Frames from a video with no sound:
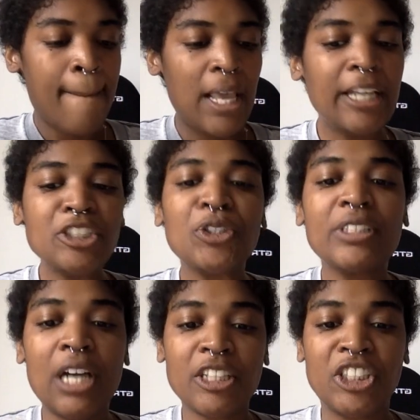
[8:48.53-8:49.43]

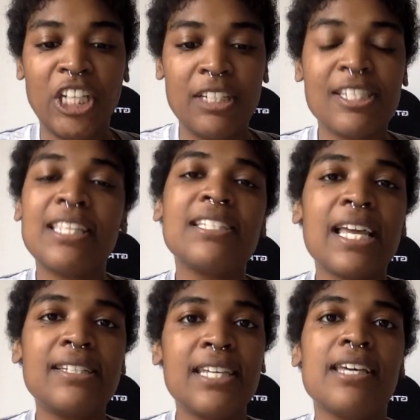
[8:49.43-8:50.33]
introduction to these
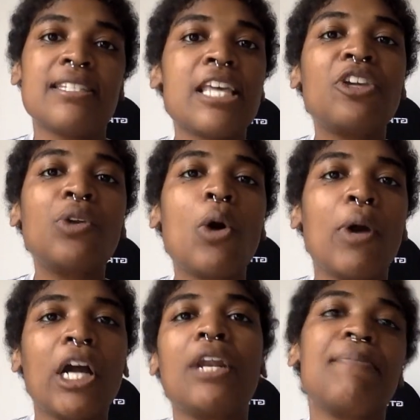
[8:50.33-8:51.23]
ideas that you know are
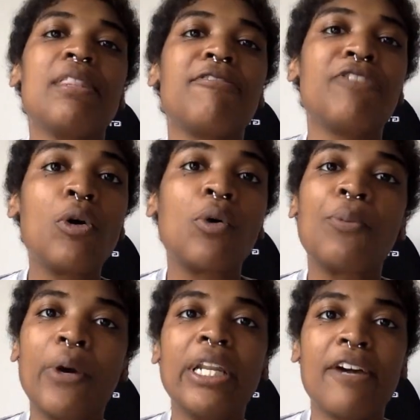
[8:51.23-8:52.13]
going to be the focal
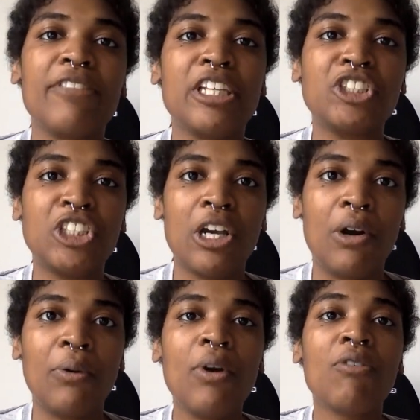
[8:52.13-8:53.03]
point of this show,
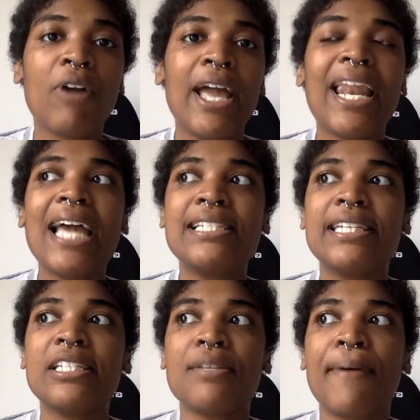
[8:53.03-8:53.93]
right?
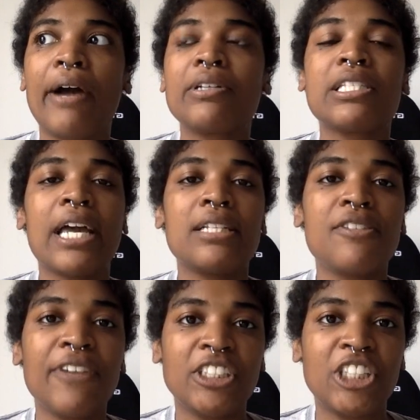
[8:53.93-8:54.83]
Ideas about science
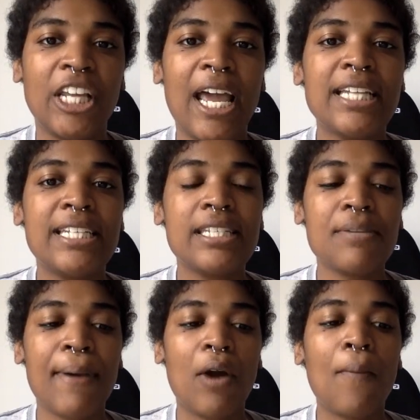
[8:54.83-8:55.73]
fiction, ideas
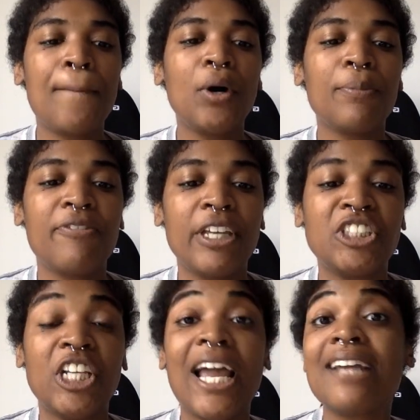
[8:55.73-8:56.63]
about pulp fiction,
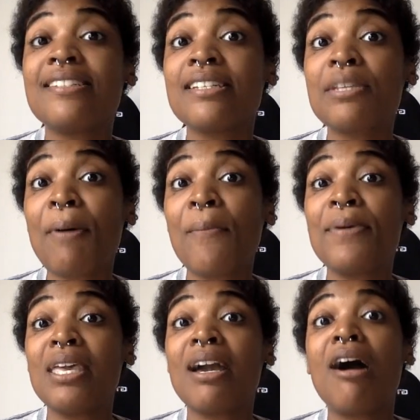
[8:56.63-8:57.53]
ideas about
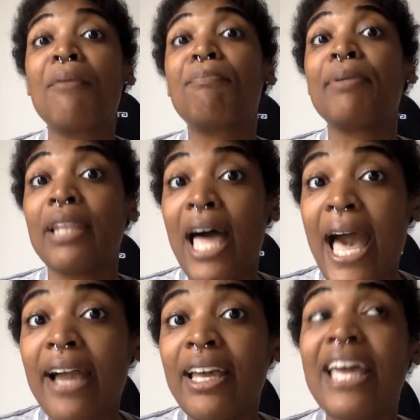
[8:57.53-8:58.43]
being a
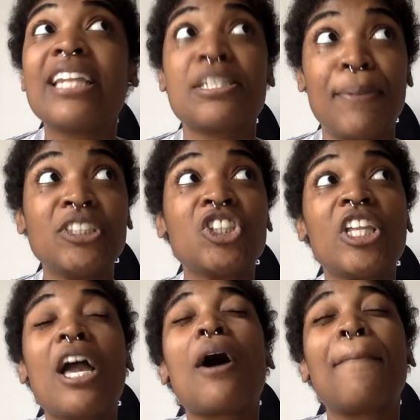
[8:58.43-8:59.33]
black and especially
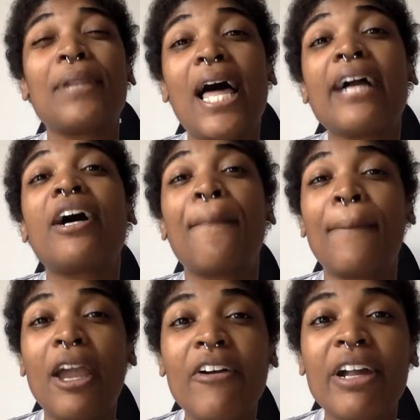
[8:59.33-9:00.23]
a black
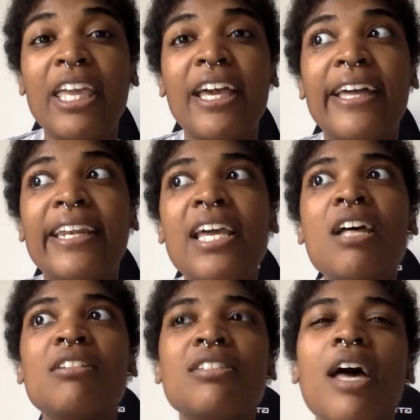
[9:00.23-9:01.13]
American
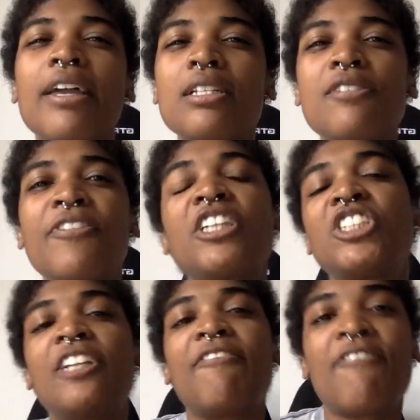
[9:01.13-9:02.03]
science
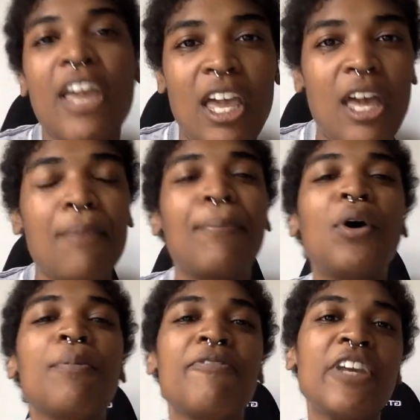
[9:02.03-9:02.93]
fiction fan,
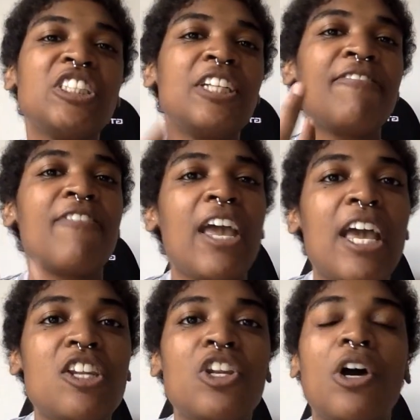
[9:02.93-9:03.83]
pulp fiction fan.
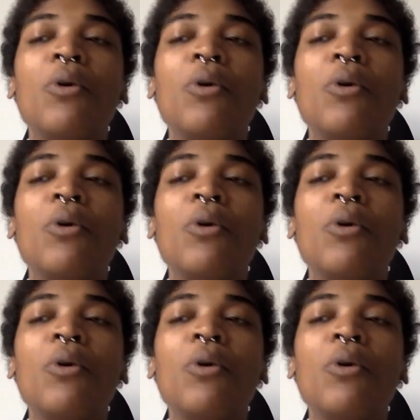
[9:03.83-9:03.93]
You know,